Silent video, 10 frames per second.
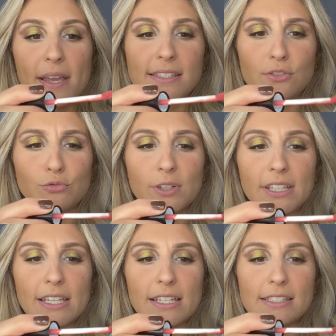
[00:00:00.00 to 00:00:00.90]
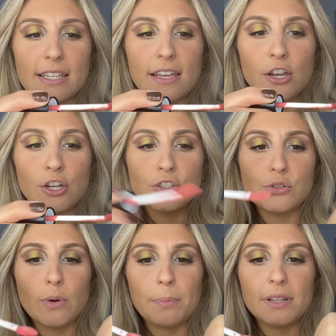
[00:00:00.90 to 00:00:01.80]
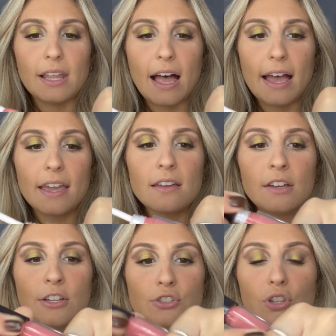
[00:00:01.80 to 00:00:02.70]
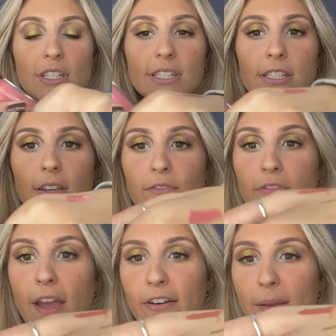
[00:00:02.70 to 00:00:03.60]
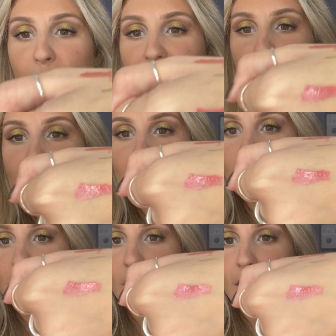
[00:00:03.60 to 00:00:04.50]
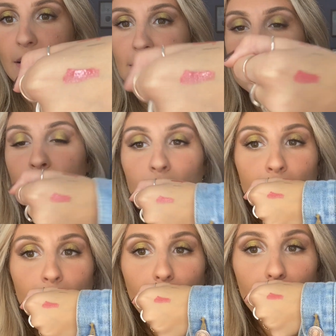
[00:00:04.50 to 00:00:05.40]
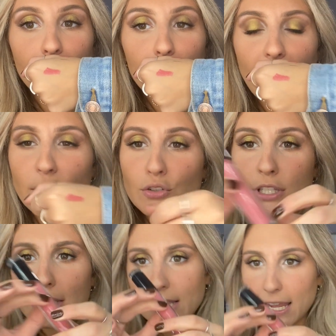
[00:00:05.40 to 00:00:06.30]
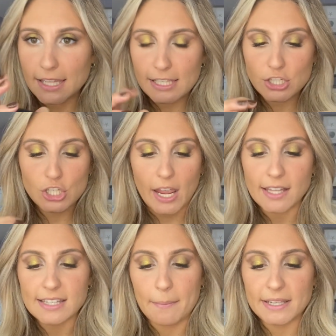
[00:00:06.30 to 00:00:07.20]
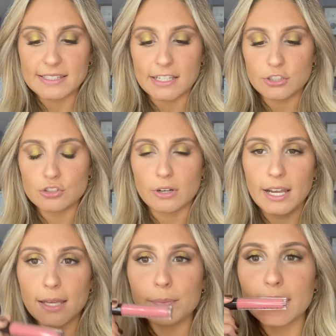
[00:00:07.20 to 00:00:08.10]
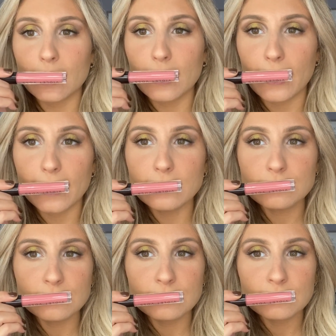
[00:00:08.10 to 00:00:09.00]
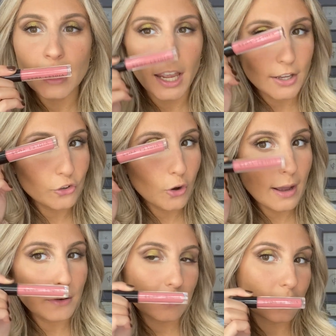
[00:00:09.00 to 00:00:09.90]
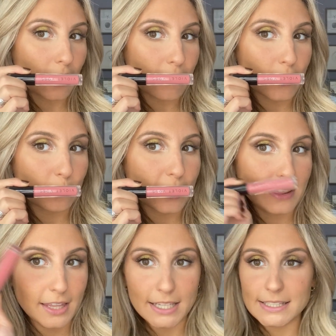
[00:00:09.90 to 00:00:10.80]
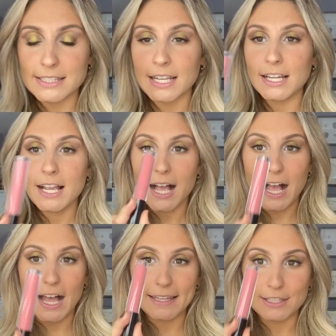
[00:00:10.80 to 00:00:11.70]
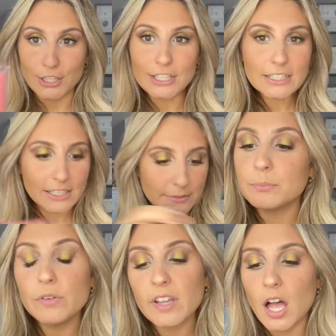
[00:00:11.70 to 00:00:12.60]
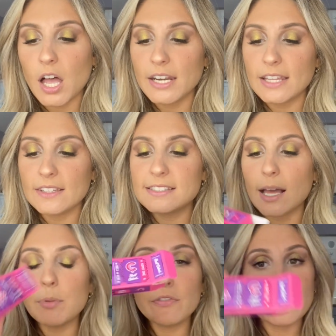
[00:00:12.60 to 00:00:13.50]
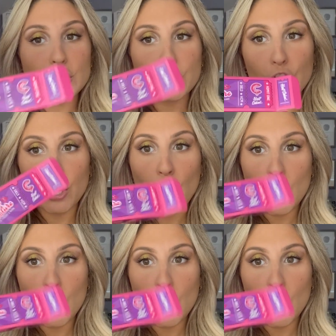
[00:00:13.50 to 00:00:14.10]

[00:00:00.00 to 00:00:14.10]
it really easy to apply. So this is a very pigmented gloss. I usually like these shades. I'm excited to try it, but again, I don't know how I would love it with this eye look. Moving on, in the double feature